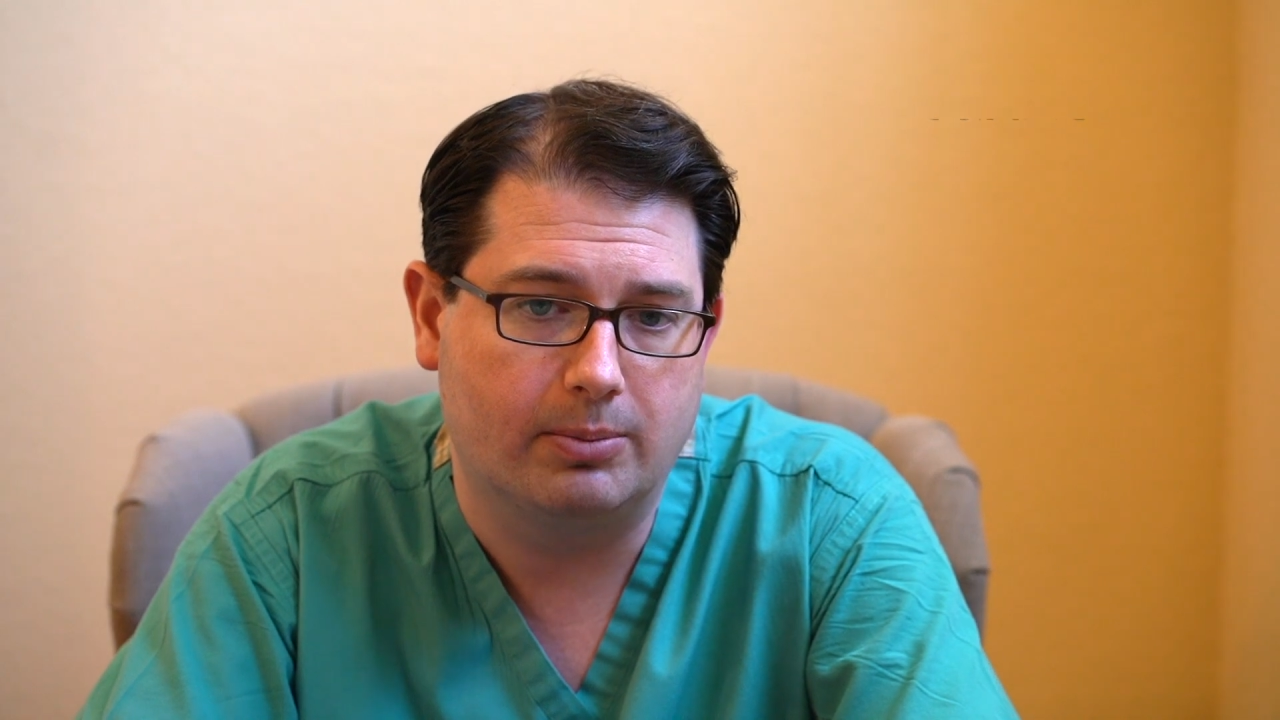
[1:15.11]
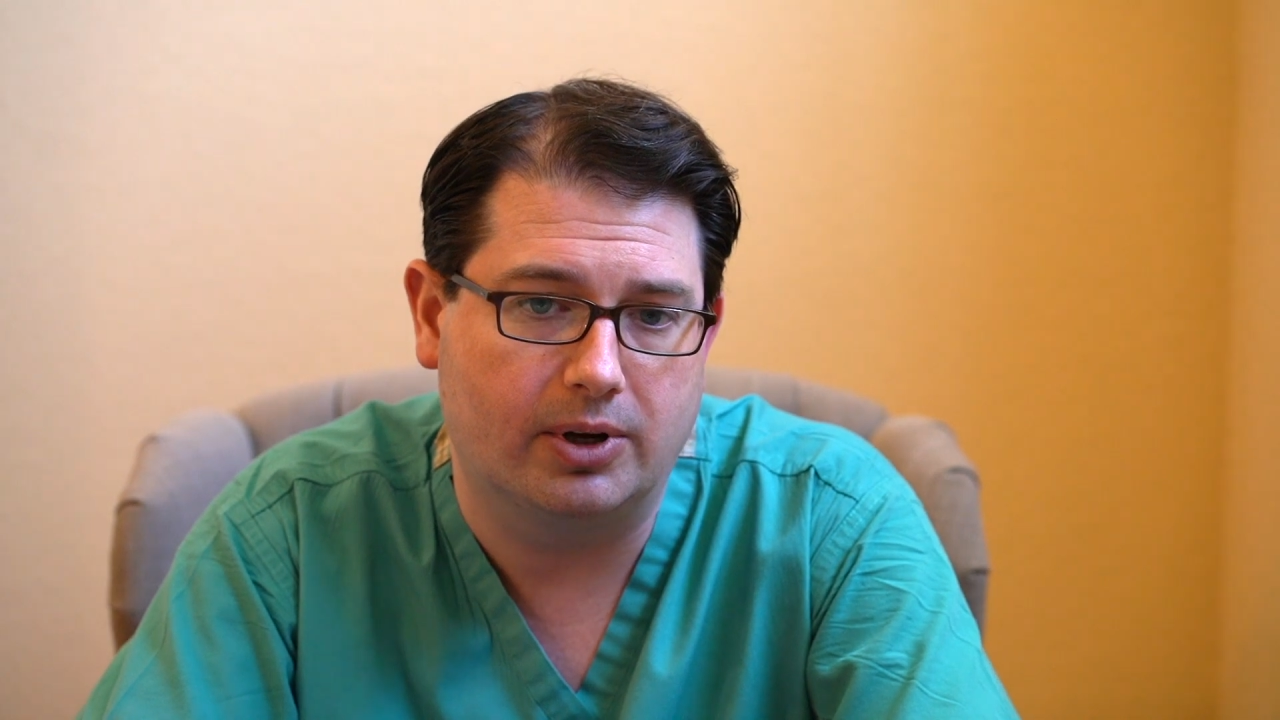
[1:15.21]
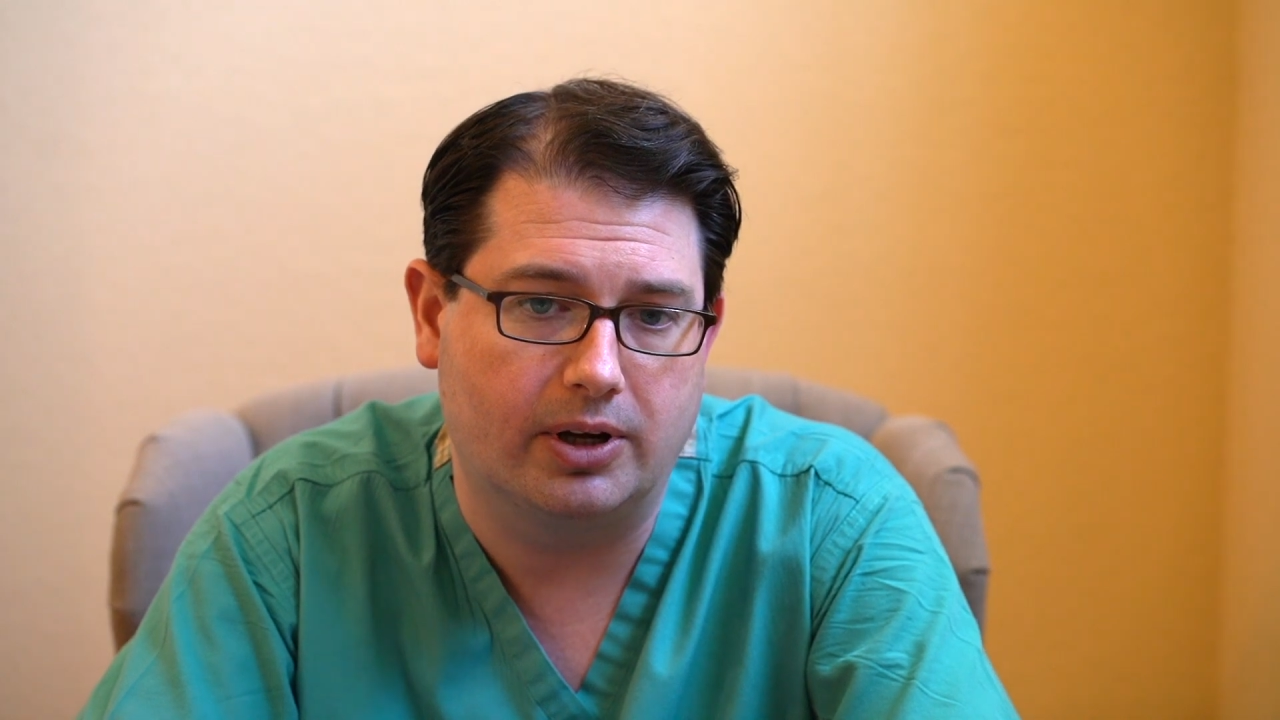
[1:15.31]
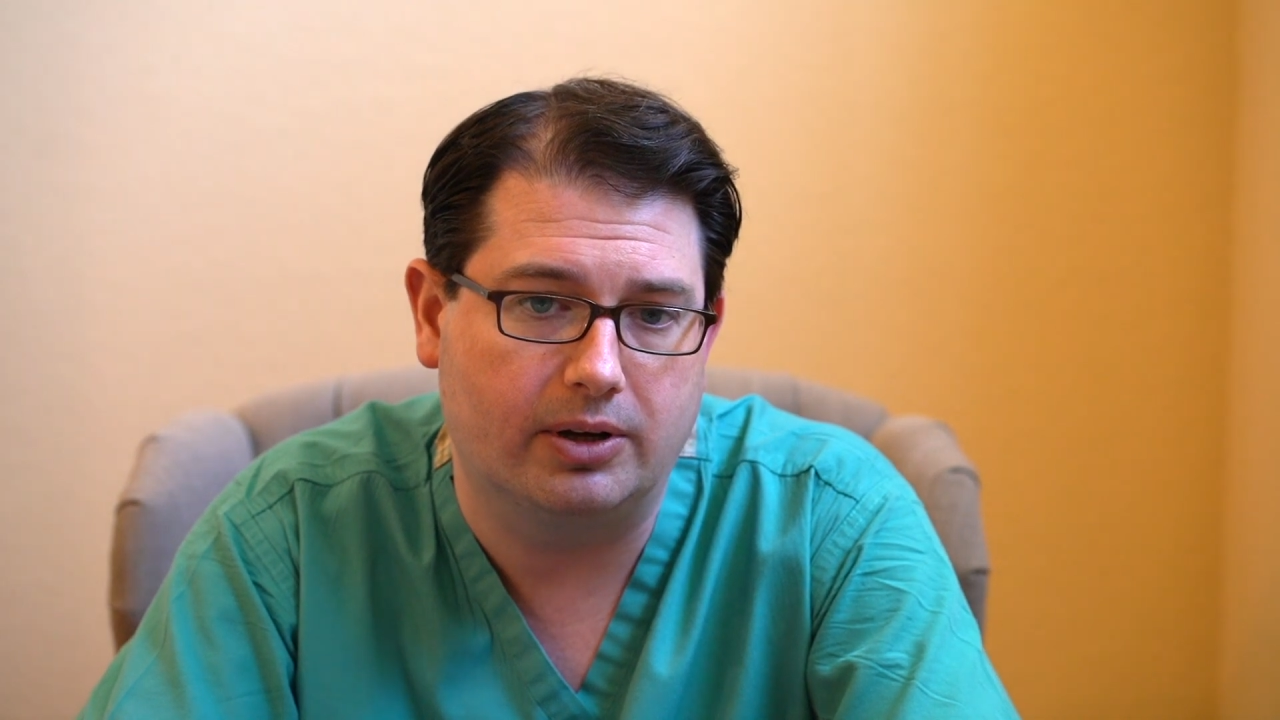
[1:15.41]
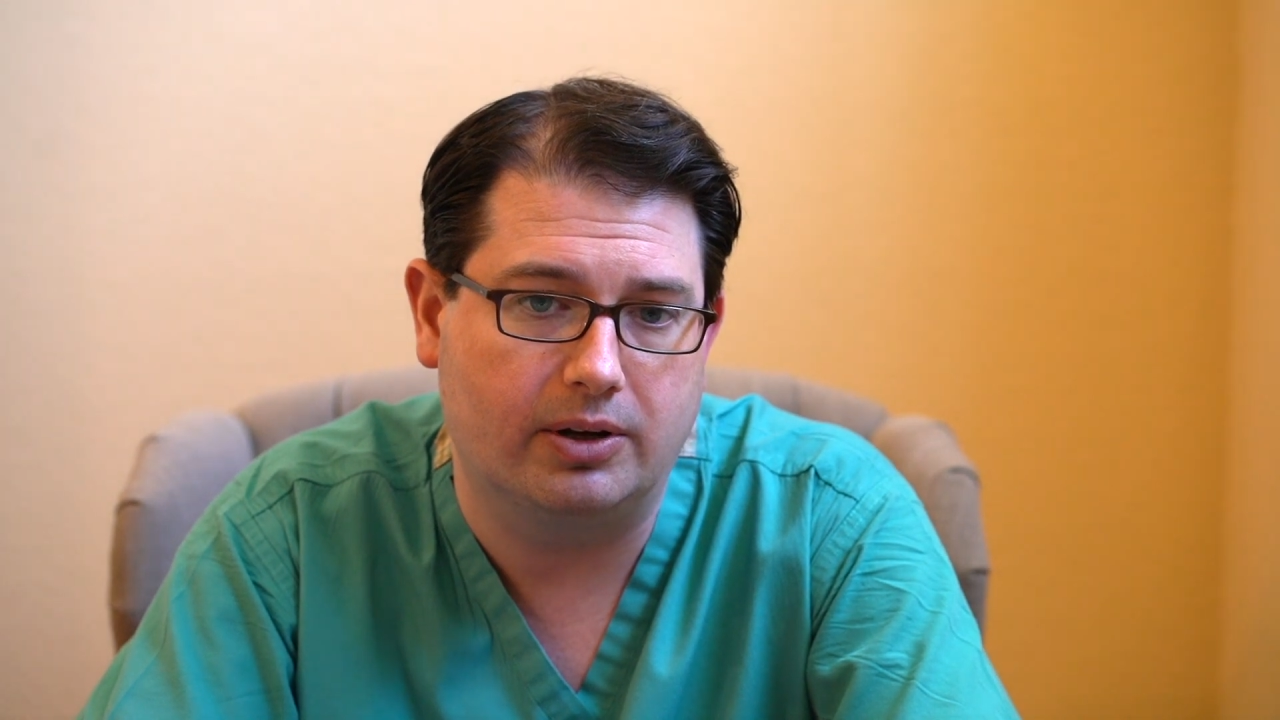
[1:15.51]

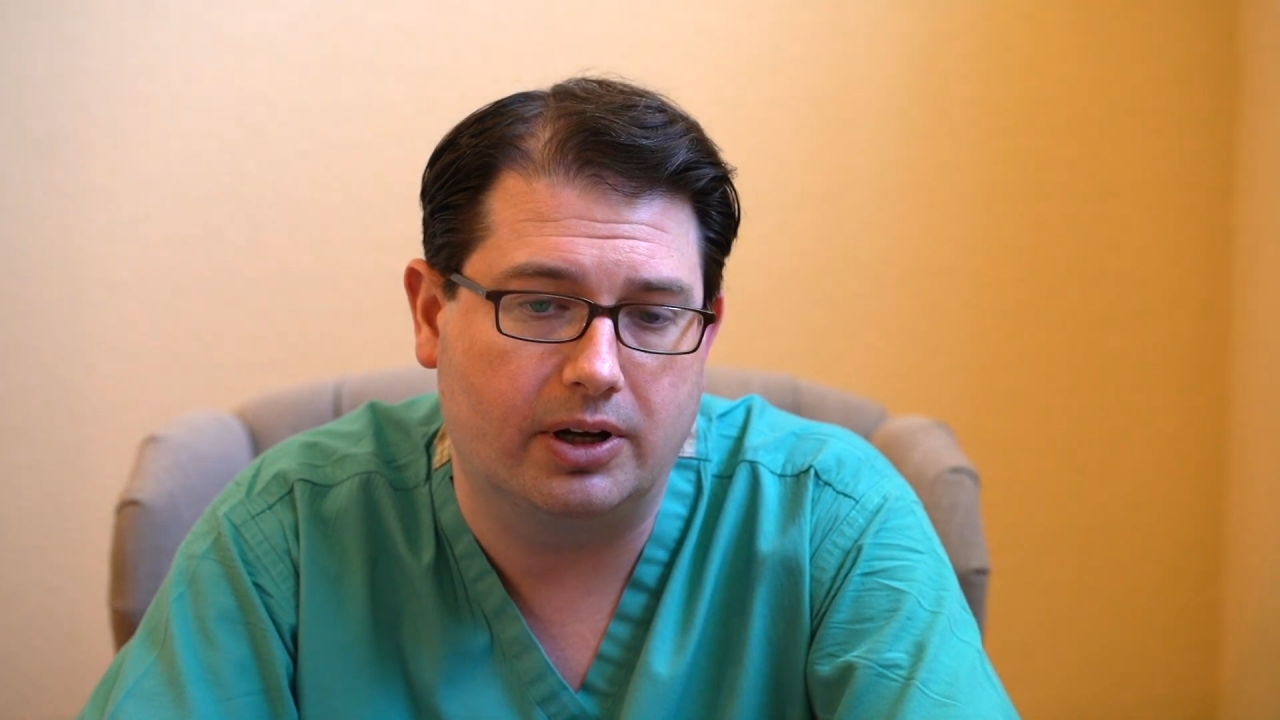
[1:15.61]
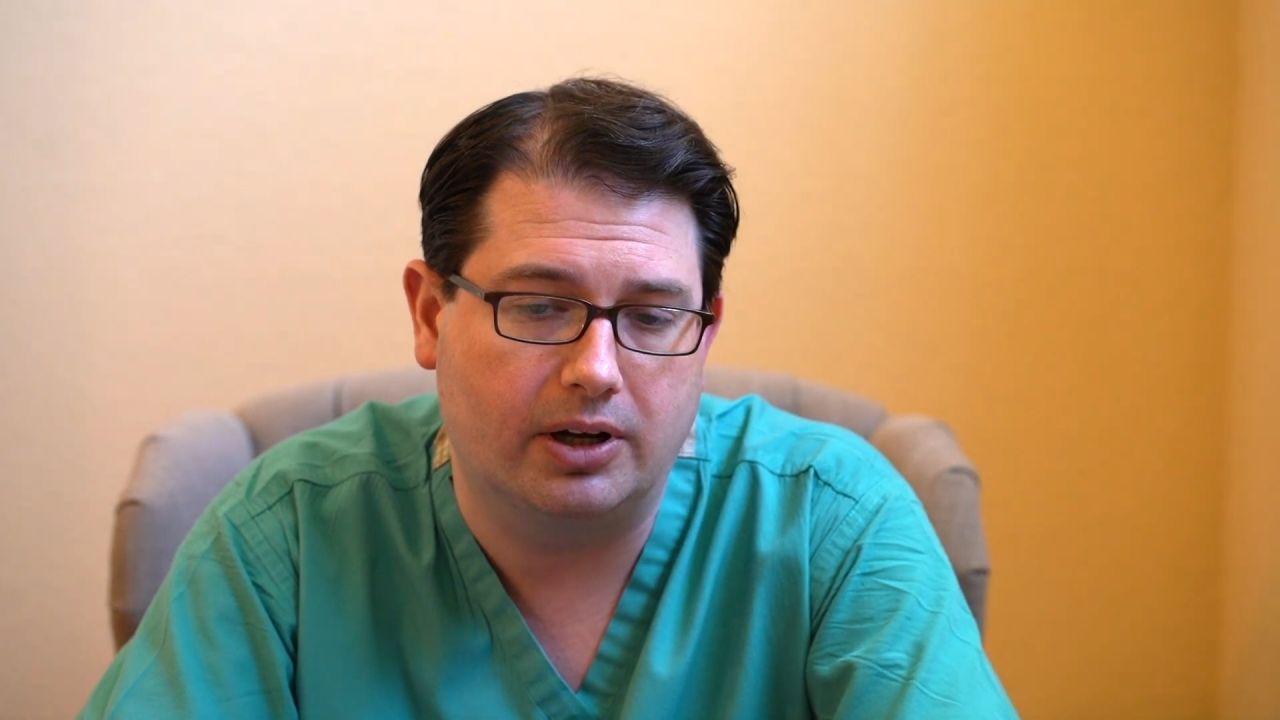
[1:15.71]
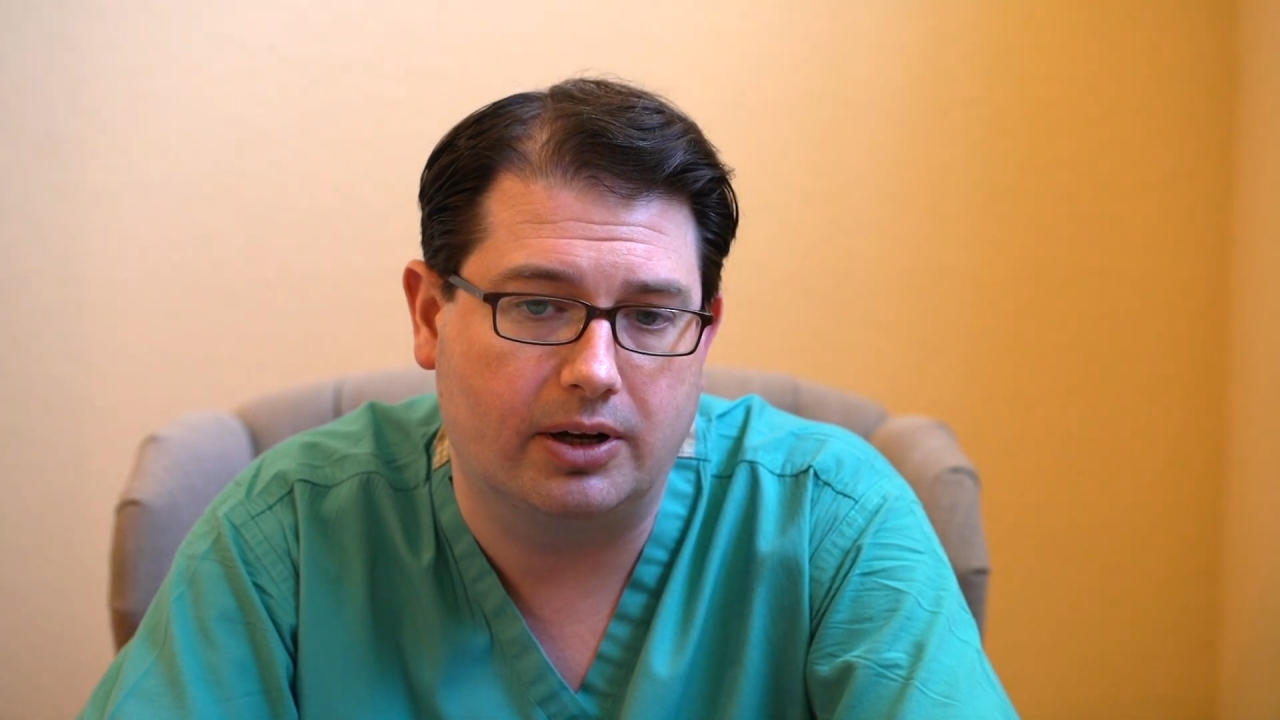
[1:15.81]
but